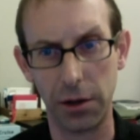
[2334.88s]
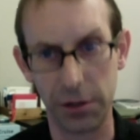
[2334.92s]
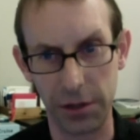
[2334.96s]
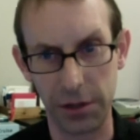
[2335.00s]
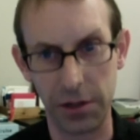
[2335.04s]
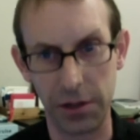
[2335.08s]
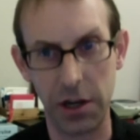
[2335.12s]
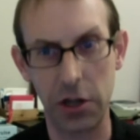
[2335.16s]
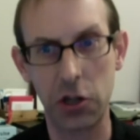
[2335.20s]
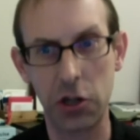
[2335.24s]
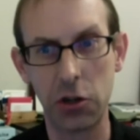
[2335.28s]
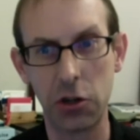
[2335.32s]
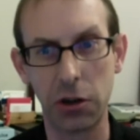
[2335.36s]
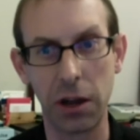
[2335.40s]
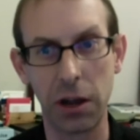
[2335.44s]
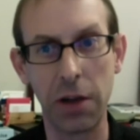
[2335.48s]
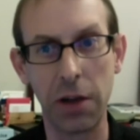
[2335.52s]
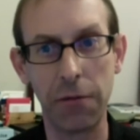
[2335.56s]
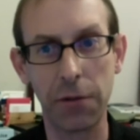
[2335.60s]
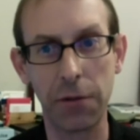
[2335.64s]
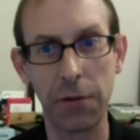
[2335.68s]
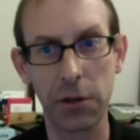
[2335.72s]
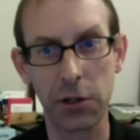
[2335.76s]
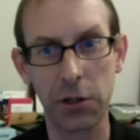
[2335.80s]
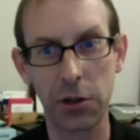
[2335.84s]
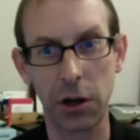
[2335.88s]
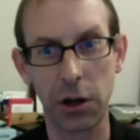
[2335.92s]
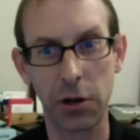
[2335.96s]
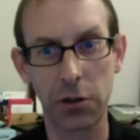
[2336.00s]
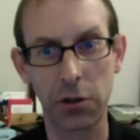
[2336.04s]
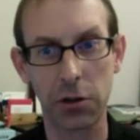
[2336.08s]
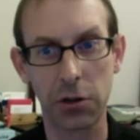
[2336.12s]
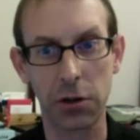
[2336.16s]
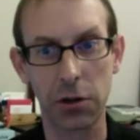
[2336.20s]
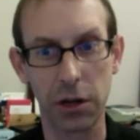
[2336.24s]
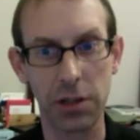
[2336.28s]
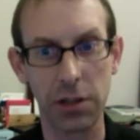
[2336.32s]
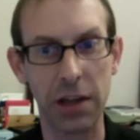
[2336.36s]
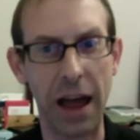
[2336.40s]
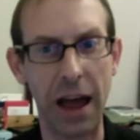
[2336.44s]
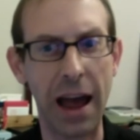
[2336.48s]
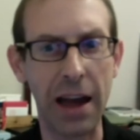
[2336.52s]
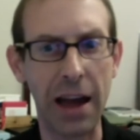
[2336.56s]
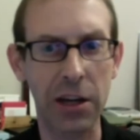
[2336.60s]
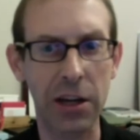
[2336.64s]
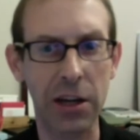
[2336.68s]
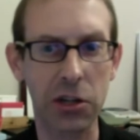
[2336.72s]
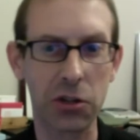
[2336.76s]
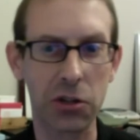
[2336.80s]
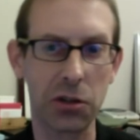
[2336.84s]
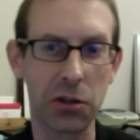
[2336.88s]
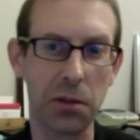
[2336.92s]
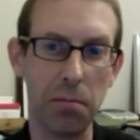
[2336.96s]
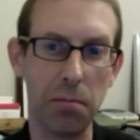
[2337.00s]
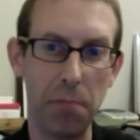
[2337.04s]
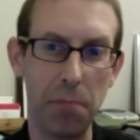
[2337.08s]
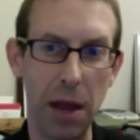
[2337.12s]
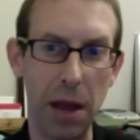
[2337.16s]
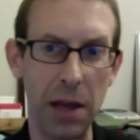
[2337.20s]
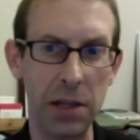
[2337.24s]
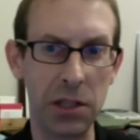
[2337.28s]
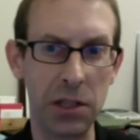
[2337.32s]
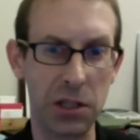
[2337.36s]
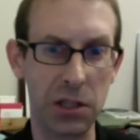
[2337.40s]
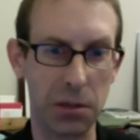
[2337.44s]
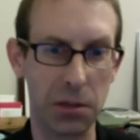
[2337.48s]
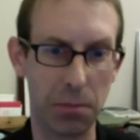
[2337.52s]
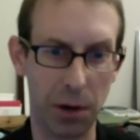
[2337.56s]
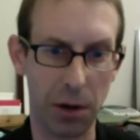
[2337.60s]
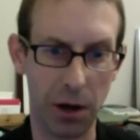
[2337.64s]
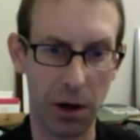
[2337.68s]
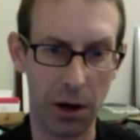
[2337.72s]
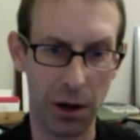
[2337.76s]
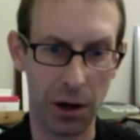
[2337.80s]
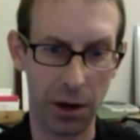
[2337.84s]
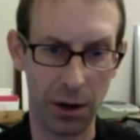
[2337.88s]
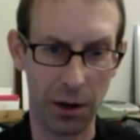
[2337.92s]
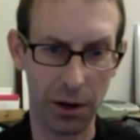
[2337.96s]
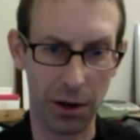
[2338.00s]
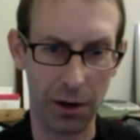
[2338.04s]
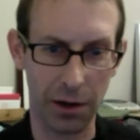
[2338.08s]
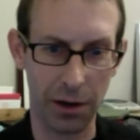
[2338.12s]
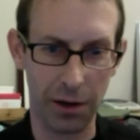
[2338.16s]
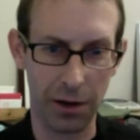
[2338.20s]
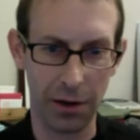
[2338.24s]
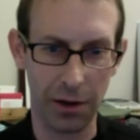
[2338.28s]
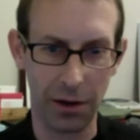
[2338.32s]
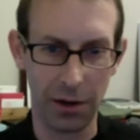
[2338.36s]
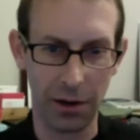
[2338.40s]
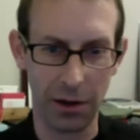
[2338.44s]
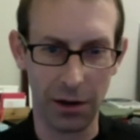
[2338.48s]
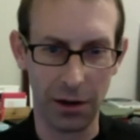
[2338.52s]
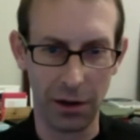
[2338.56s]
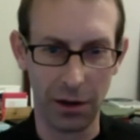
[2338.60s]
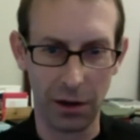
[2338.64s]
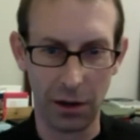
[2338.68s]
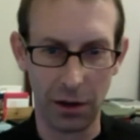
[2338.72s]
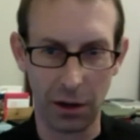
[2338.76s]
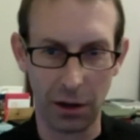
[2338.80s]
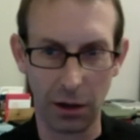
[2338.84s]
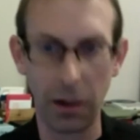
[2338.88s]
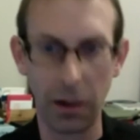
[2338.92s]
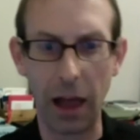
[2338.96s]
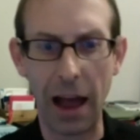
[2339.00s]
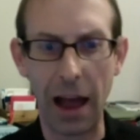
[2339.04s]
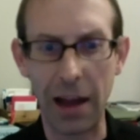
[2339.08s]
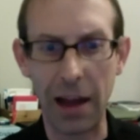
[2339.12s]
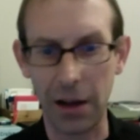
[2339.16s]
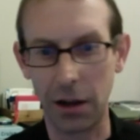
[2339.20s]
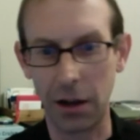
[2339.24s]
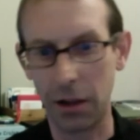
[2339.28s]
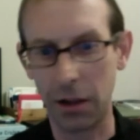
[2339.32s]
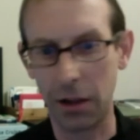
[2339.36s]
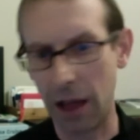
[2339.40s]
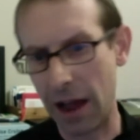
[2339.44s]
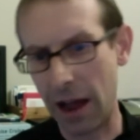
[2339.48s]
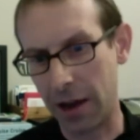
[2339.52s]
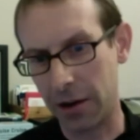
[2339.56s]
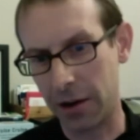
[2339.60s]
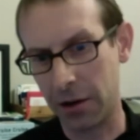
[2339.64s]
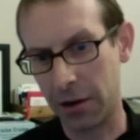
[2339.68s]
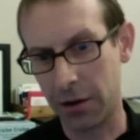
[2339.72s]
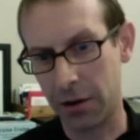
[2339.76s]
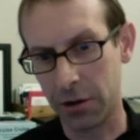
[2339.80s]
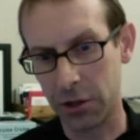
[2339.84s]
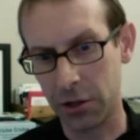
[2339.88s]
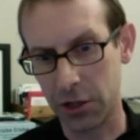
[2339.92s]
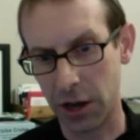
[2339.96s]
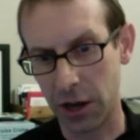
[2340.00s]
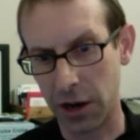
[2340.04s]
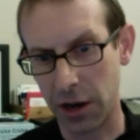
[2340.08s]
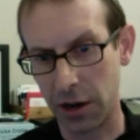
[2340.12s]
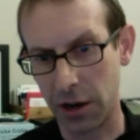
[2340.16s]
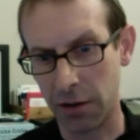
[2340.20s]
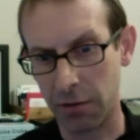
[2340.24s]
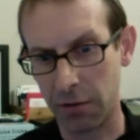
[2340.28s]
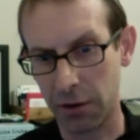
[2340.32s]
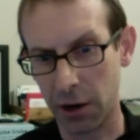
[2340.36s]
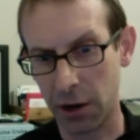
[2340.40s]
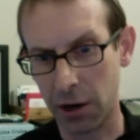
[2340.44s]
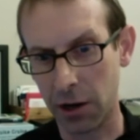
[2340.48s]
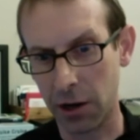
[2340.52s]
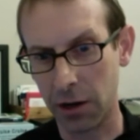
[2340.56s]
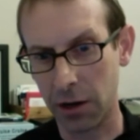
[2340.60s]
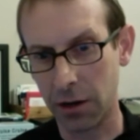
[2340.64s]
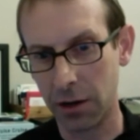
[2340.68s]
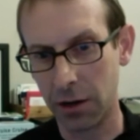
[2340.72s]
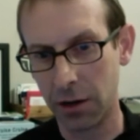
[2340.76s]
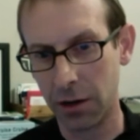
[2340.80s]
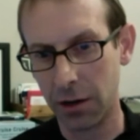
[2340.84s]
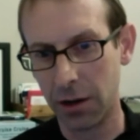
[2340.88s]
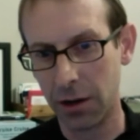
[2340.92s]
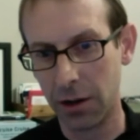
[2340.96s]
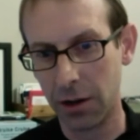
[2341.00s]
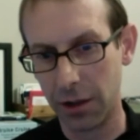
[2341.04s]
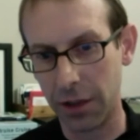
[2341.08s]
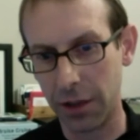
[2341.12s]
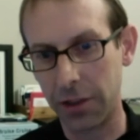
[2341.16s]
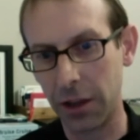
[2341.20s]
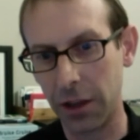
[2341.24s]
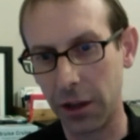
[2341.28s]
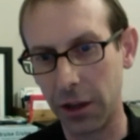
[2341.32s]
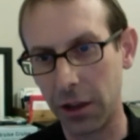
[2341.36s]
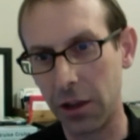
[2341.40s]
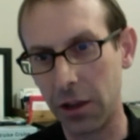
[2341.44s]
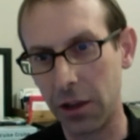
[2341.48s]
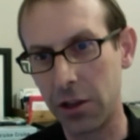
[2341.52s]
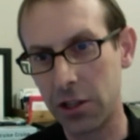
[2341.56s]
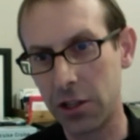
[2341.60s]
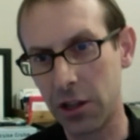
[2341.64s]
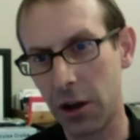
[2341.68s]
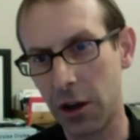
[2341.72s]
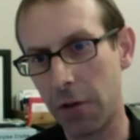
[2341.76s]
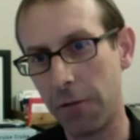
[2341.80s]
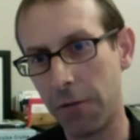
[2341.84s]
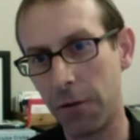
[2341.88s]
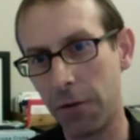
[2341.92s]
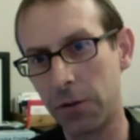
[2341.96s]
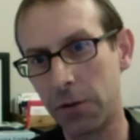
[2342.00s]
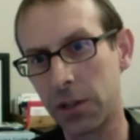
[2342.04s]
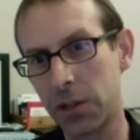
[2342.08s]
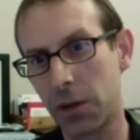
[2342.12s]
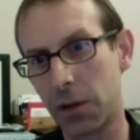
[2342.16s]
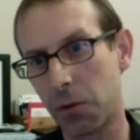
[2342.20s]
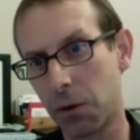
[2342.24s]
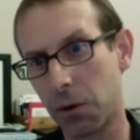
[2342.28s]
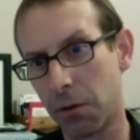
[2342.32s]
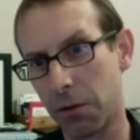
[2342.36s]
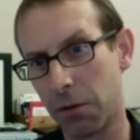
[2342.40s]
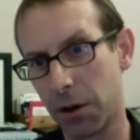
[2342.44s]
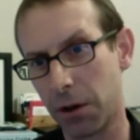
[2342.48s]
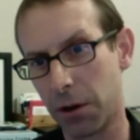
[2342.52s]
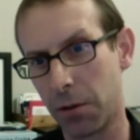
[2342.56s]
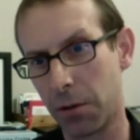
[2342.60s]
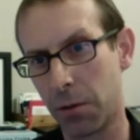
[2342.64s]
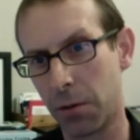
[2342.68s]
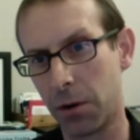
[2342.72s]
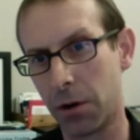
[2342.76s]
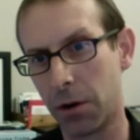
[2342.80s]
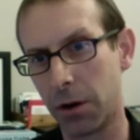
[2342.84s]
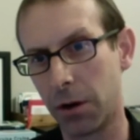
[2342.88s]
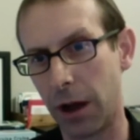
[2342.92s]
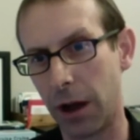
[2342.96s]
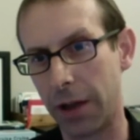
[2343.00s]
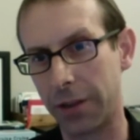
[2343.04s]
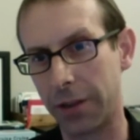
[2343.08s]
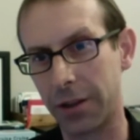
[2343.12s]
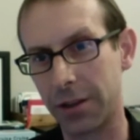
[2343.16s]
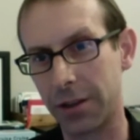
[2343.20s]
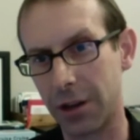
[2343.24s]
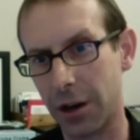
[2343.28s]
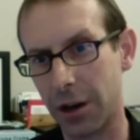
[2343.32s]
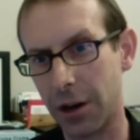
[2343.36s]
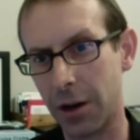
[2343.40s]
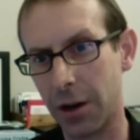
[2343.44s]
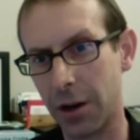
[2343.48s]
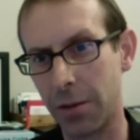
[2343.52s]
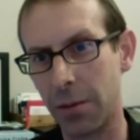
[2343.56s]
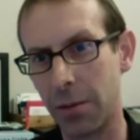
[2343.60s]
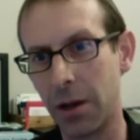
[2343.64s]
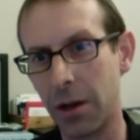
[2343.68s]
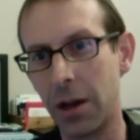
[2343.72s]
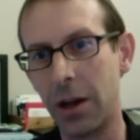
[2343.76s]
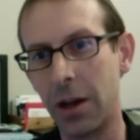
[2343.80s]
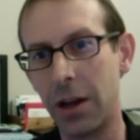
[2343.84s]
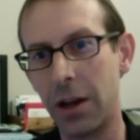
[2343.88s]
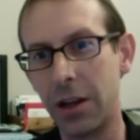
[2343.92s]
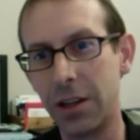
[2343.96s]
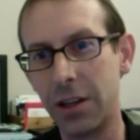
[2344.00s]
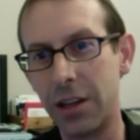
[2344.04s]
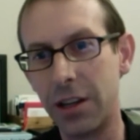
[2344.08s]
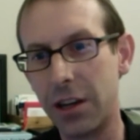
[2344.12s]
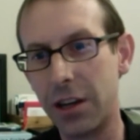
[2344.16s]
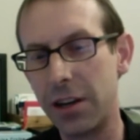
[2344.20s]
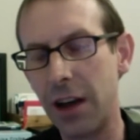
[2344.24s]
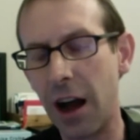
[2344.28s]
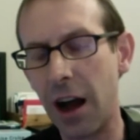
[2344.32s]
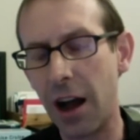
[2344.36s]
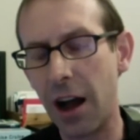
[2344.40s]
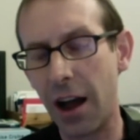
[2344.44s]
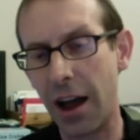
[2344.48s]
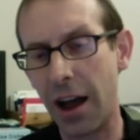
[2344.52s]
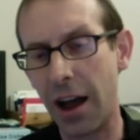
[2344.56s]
digital infrastructure is actually based upon a Latin understanding of writing. That the cell phones that were available at the time did not